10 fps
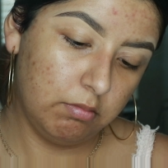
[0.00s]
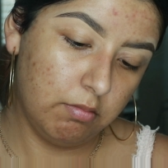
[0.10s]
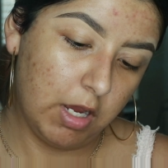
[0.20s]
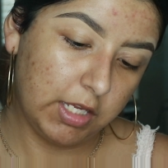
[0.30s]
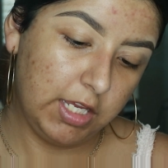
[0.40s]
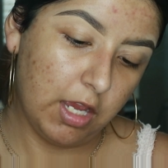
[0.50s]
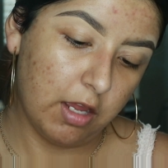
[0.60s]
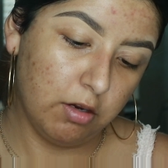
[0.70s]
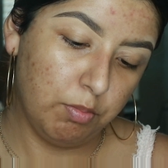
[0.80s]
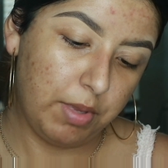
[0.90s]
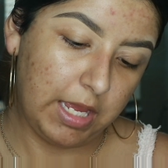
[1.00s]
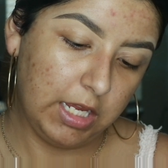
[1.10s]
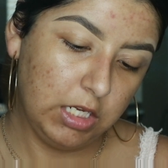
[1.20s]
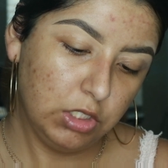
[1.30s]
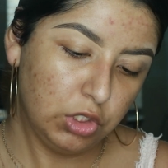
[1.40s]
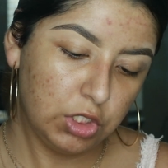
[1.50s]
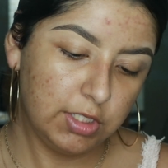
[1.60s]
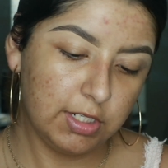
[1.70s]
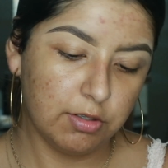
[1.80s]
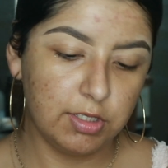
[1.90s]
Macchiato Beige
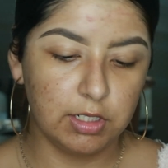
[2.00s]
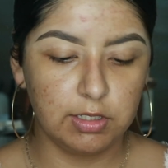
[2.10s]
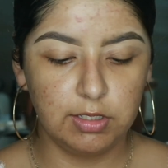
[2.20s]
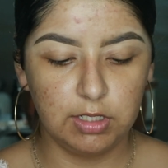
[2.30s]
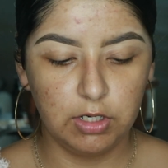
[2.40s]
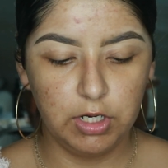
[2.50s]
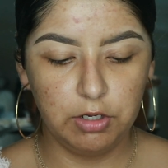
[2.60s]
060.